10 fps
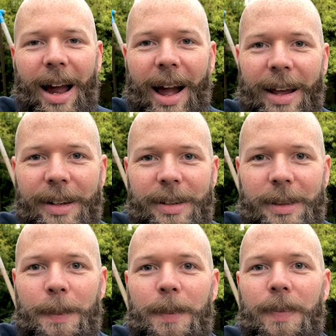
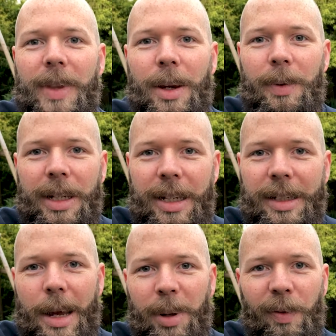And we need to
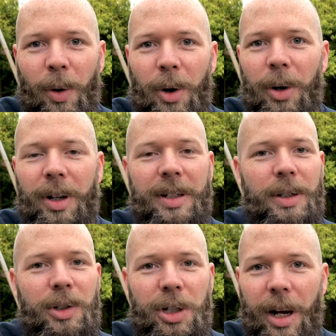get before God as a
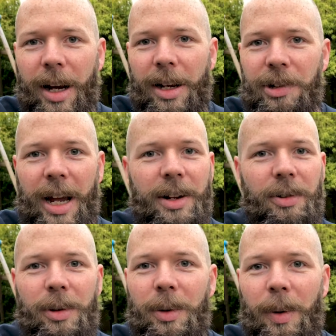church.
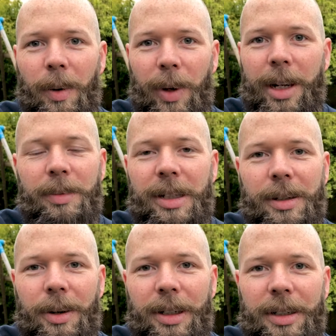Andrew Williams is
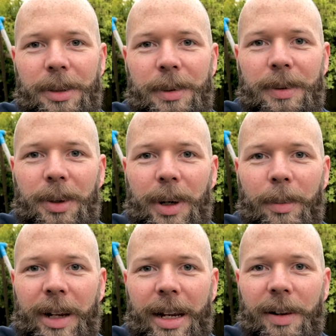going to do an
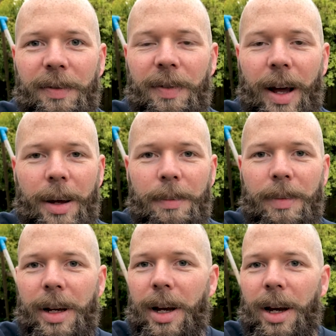update of
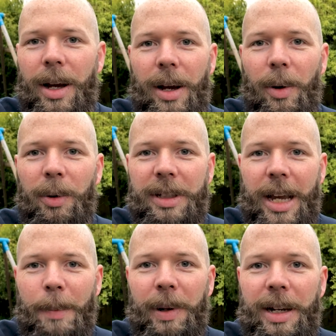um, all that's
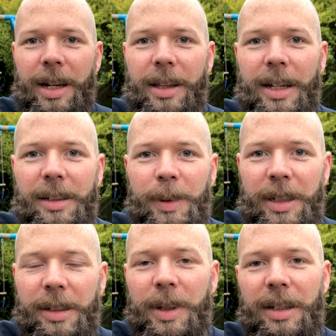happening. There's been
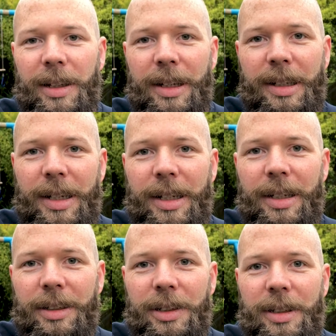some
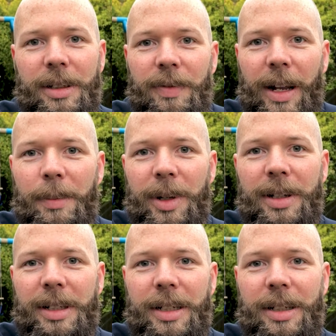exciting just
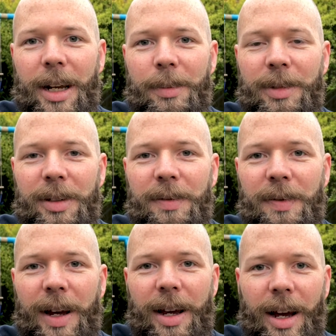developments in terms
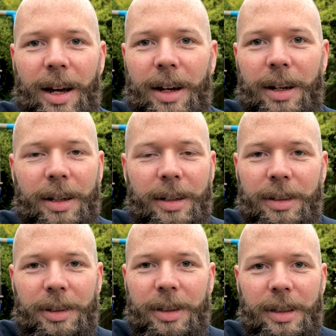of uh,
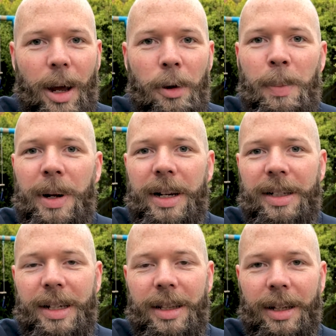just
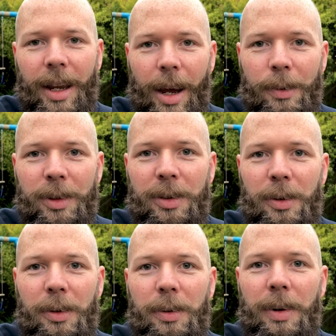openness in the
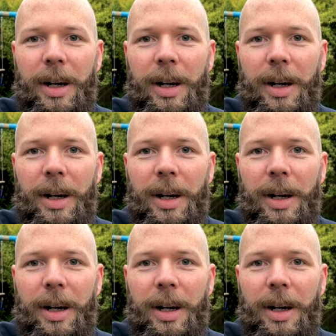council,